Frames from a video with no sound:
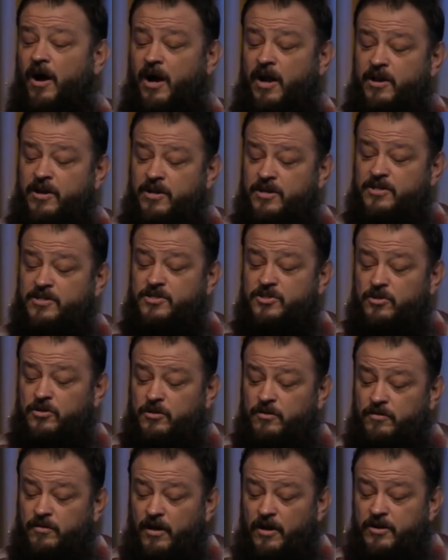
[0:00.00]

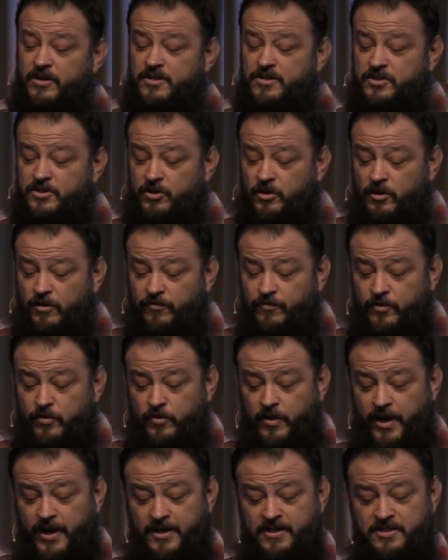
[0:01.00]
undeserved, undeserved
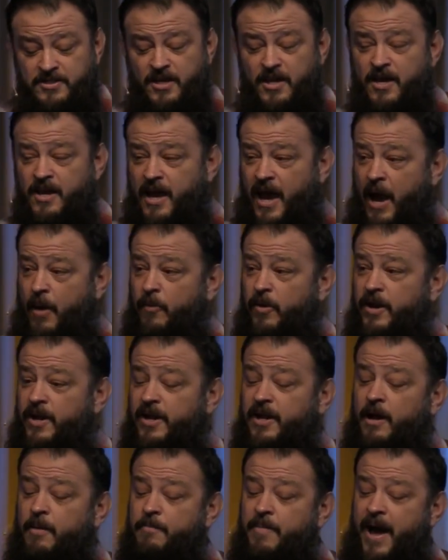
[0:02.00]
grace. And we're going to
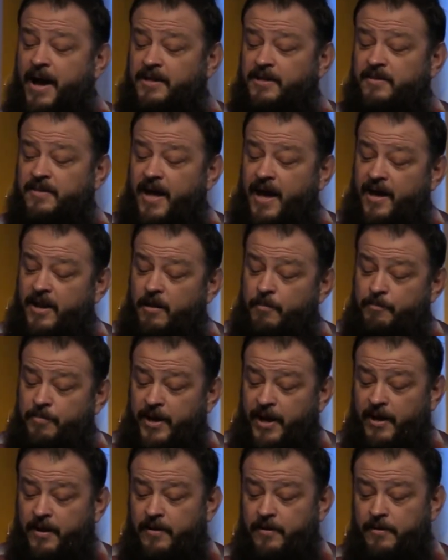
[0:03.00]
come back to that in a
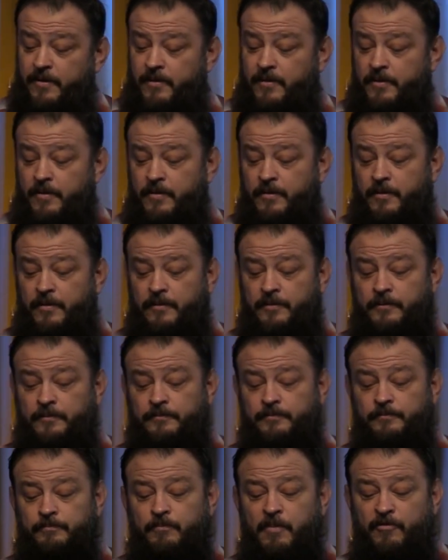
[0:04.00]
bit.
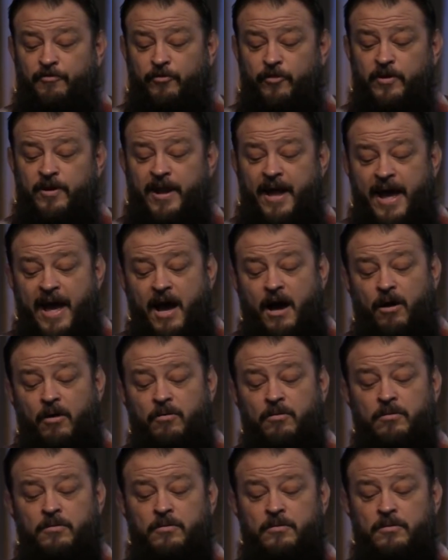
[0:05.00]
But for now,
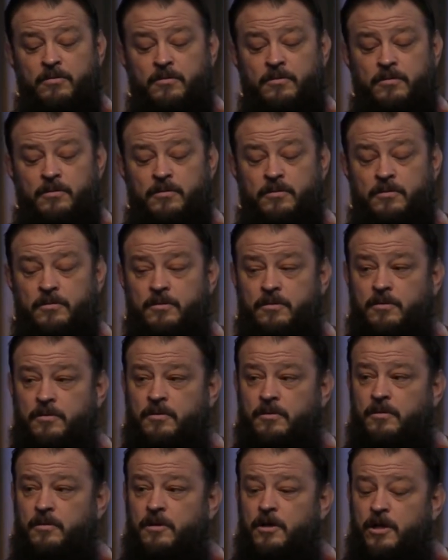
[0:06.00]

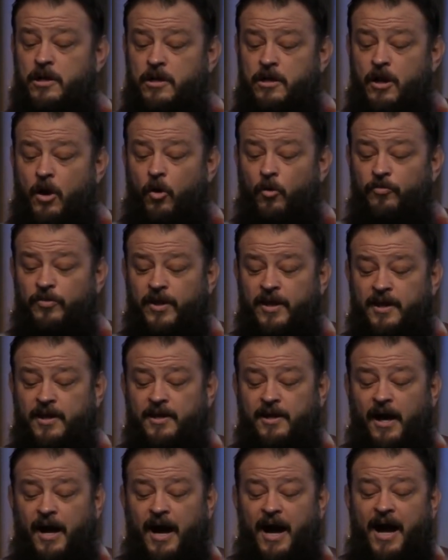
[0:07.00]
Note that
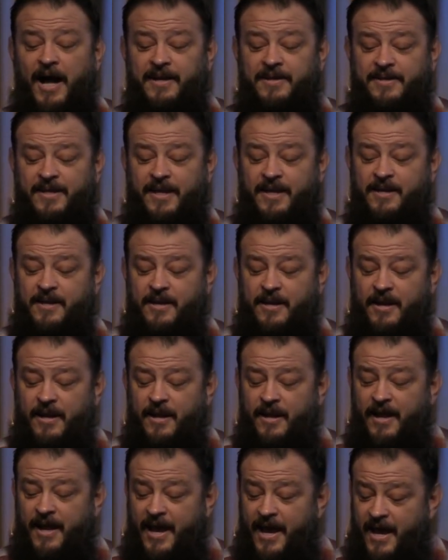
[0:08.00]
God didn't
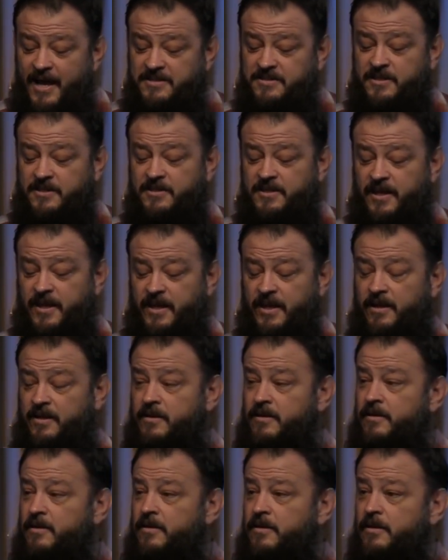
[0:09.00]
hesitate
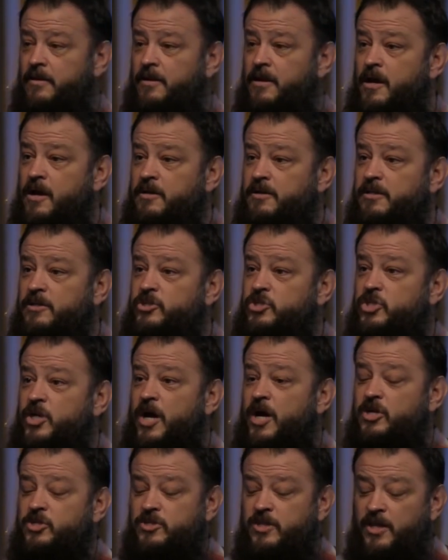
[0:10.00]
to
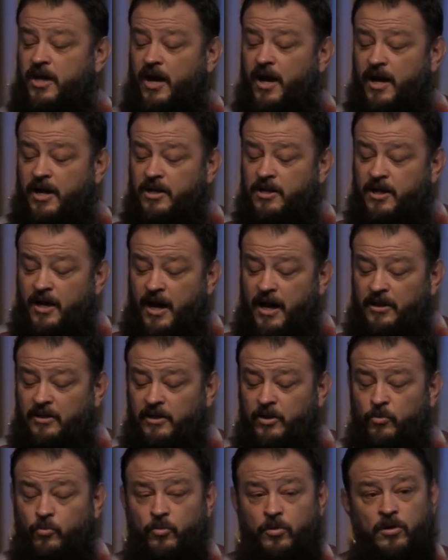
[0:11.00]
judge the
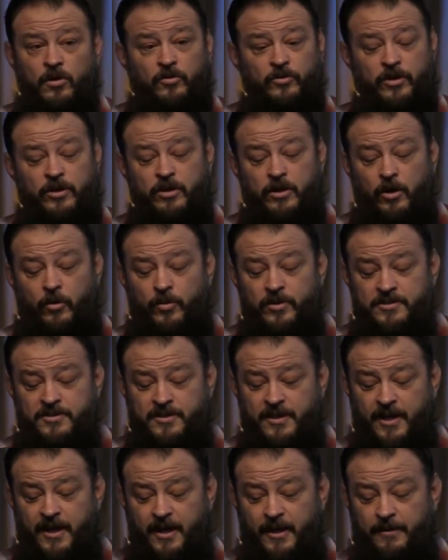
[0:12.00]
ungodly world in Noah's
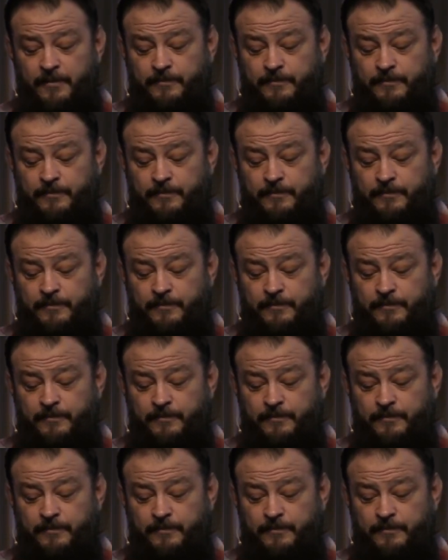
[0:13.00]
day.